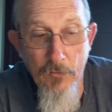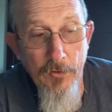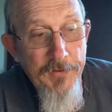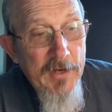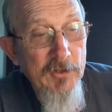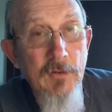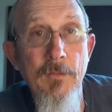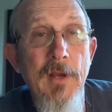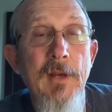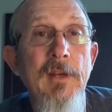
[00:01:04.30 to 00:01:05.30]
4,000
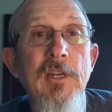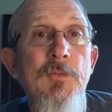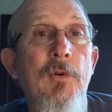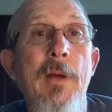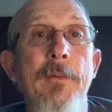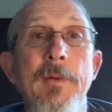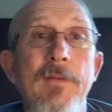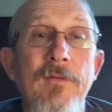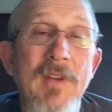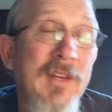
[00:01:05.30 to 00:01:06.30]
men, he's
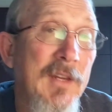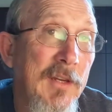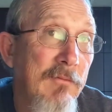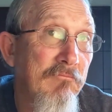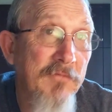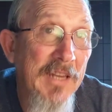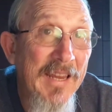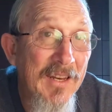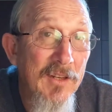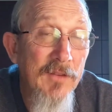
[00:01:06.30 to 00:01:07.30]
probably feeding
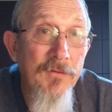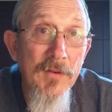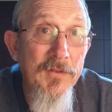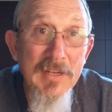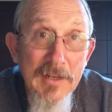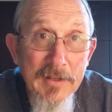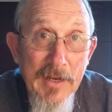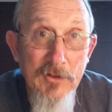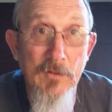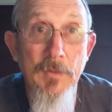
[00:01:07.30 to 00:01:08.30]
10 to
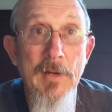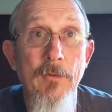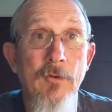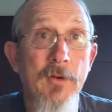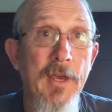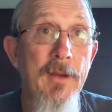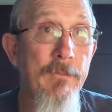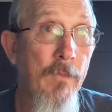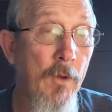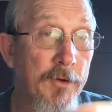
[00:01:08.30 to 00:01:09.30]
15,000 people, okay?
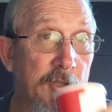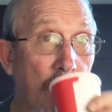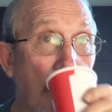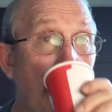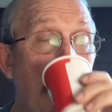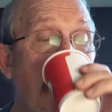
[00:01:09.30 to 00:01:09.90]
So